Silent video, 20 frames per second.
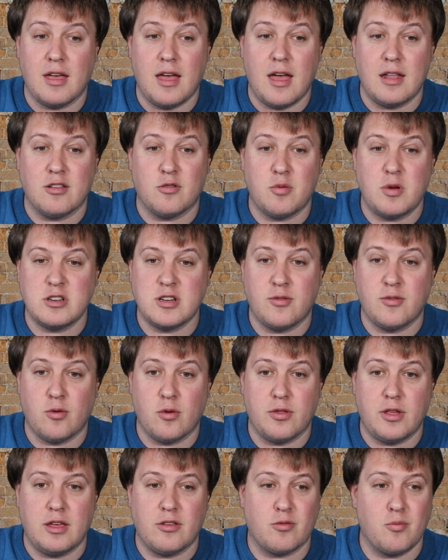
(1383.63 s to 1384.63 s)
And especially for
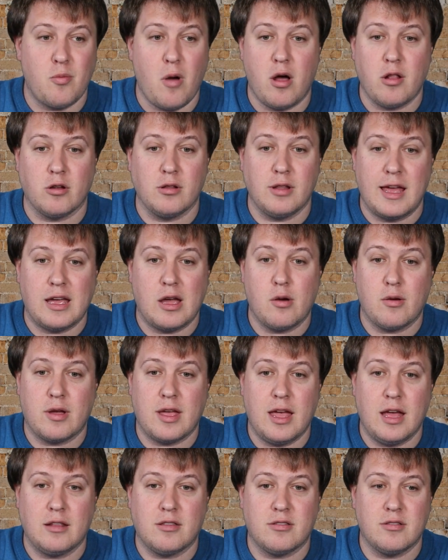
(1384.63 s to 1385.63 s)
the smaller Lego
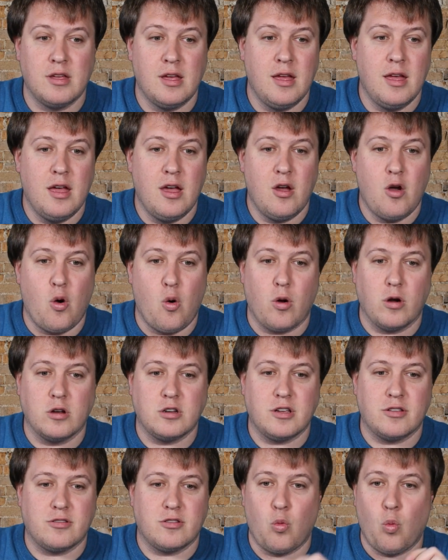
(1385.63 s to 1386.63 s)
kits or
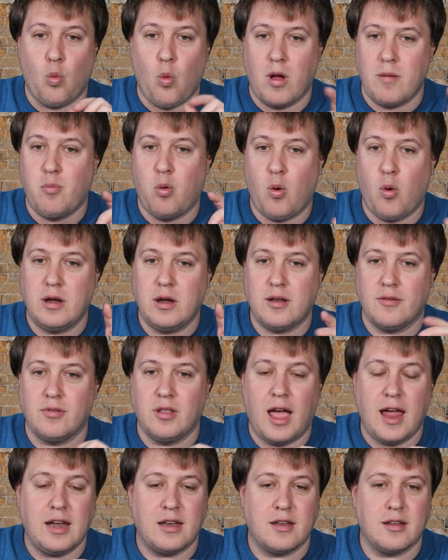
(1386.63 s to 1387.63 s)
just one point of
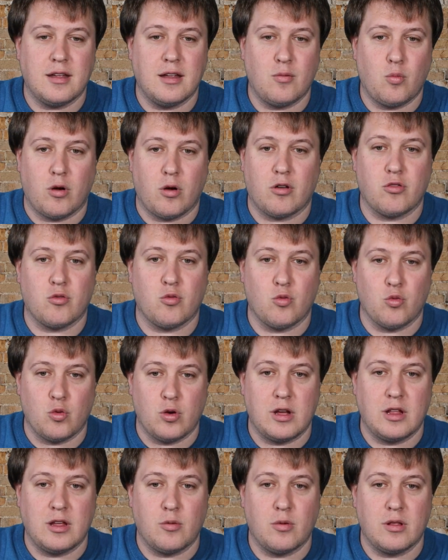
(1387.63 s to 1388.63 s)
light, it works
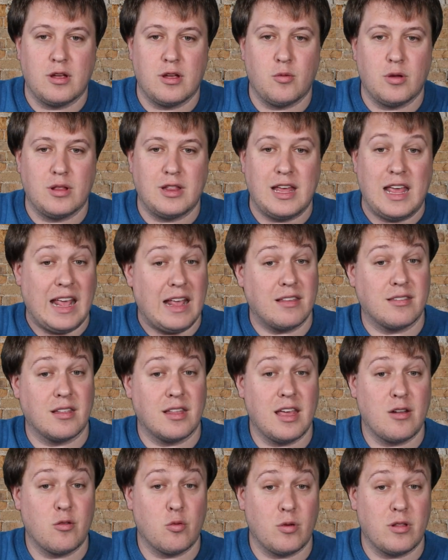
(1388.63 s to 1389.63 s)
really, really, really
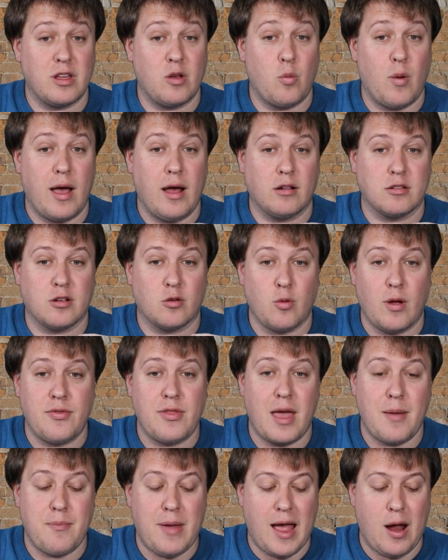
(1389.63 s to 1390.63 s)
easily and really well to run
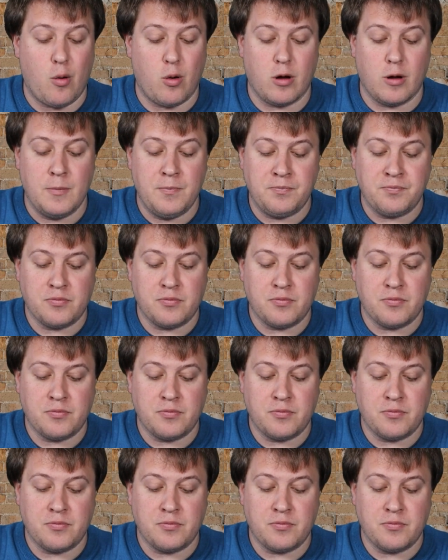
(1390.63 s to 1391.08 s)
that power.